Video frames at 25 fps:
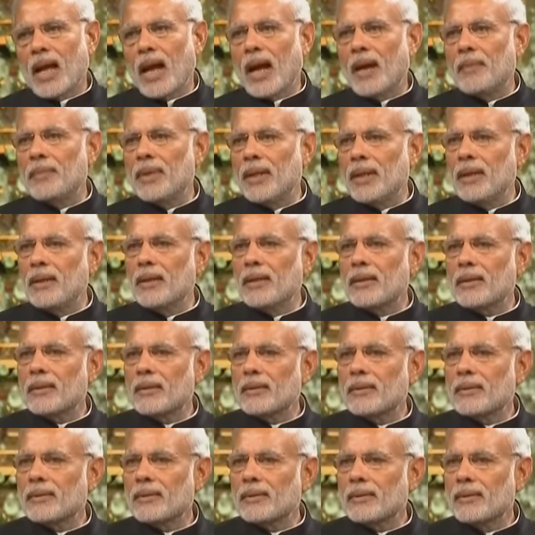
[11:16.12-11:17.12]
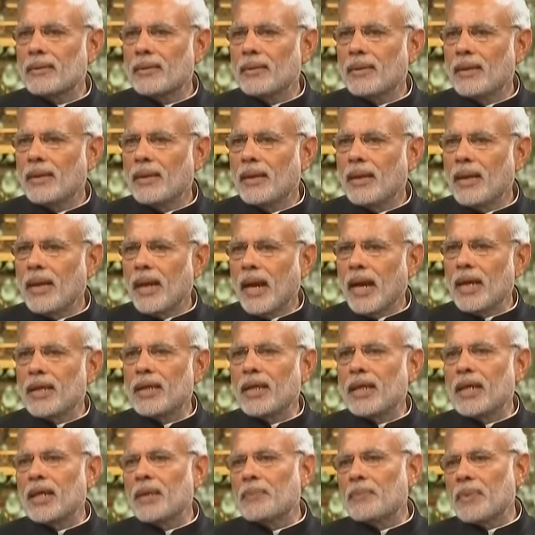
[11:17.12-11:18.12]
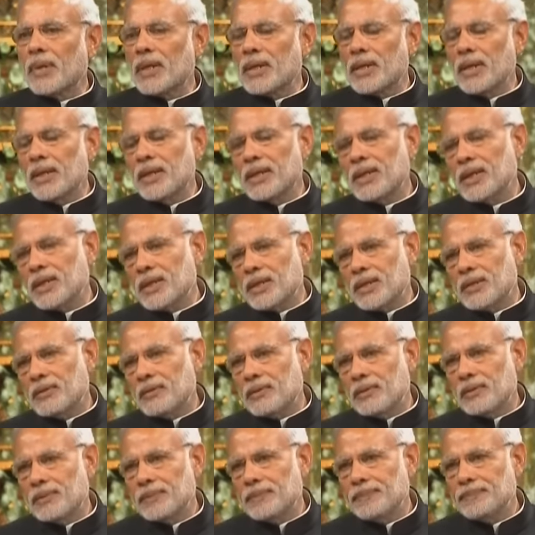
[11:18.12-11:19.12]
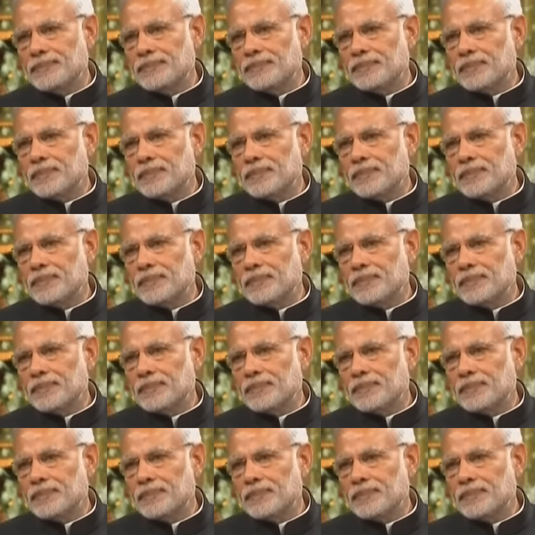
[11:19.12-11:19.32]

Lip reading: I'm here as a representative